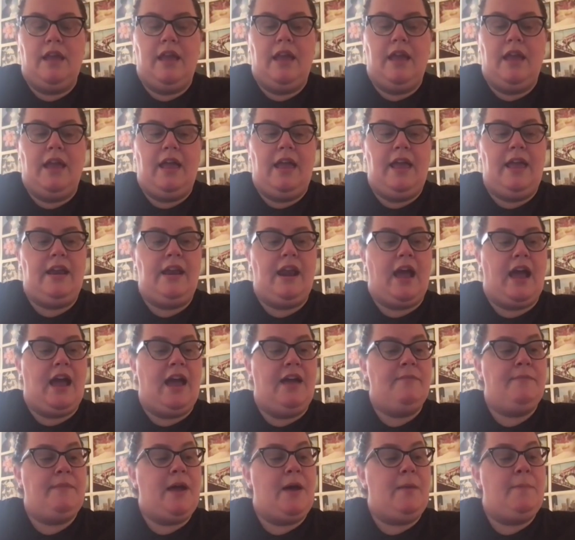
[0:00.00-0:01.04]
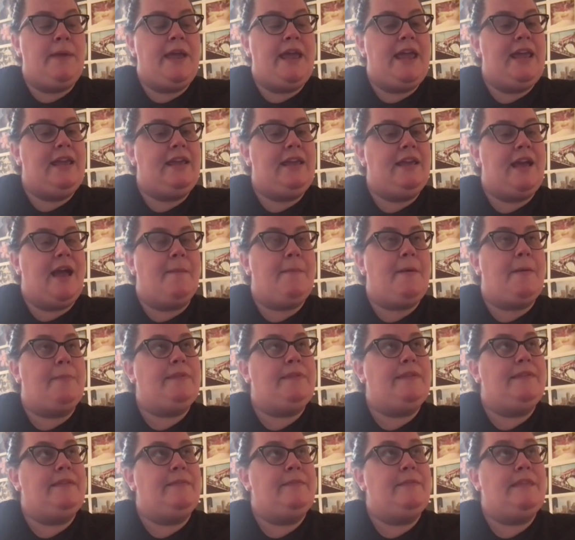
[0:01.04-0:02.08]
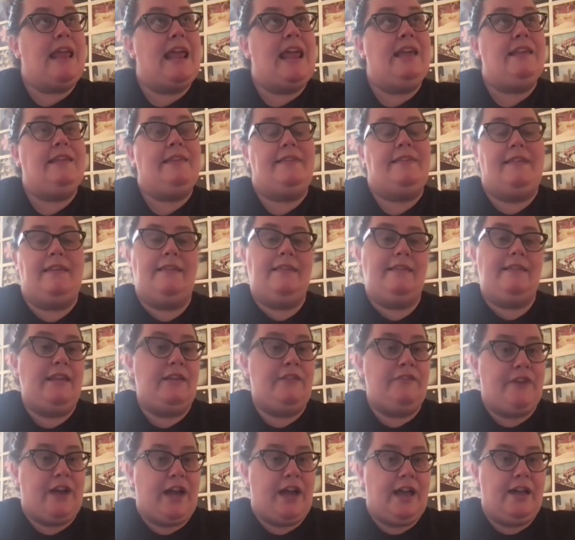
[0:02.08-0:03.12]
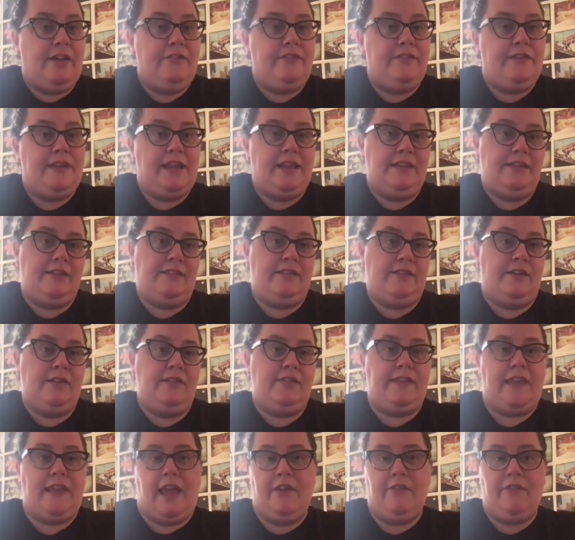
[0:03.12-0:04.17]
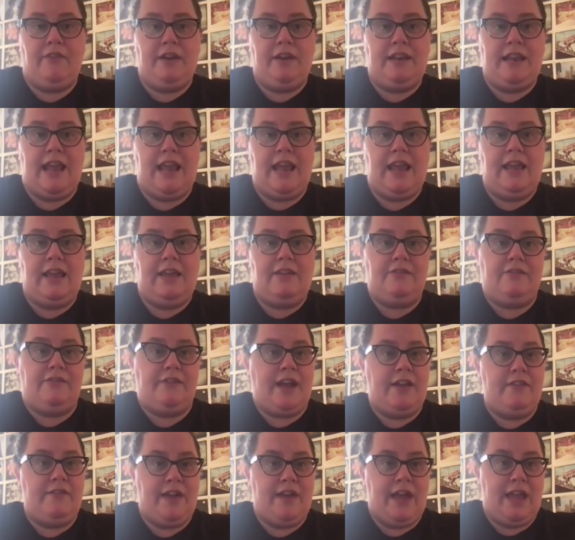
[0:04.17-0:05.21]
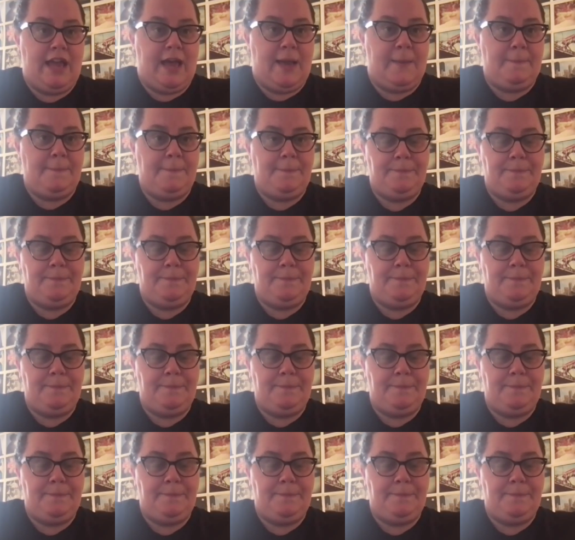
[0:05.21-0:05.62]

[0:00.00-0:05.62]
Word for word: And I'm now paying, I'm up to day sixty-five. It starts every day at five a m